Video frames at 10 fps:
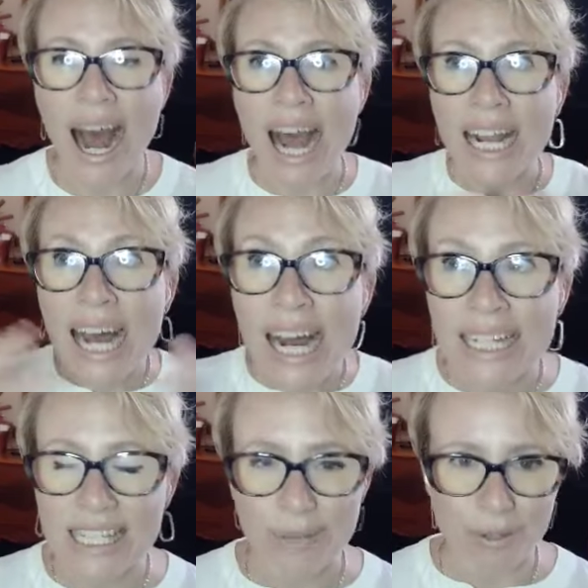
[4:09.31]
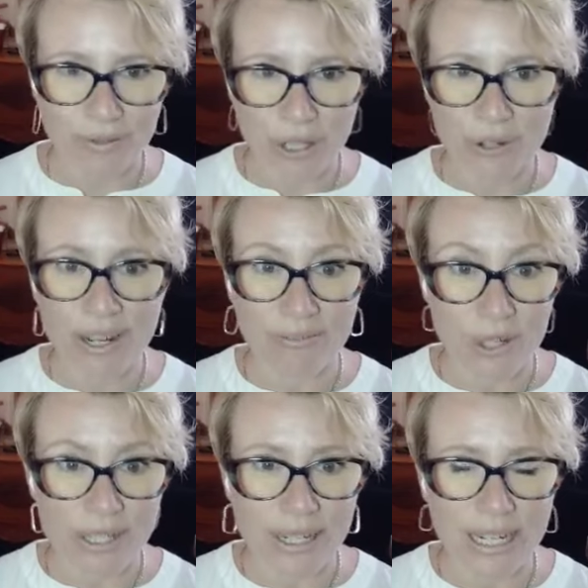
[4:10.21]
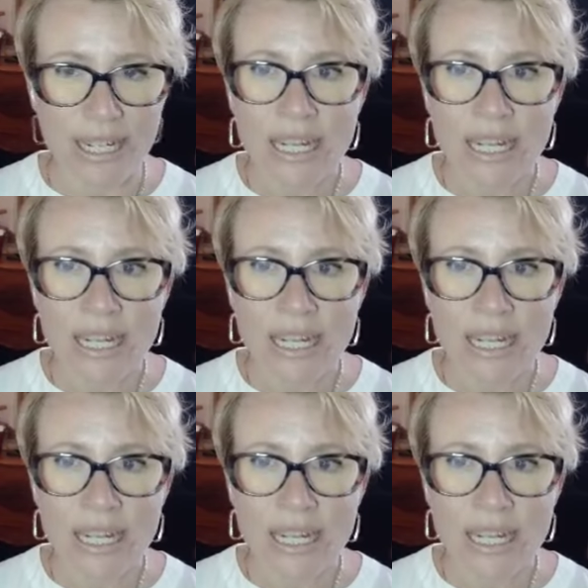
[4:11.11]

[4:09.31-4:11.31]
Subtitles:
a concept of neurodiversity,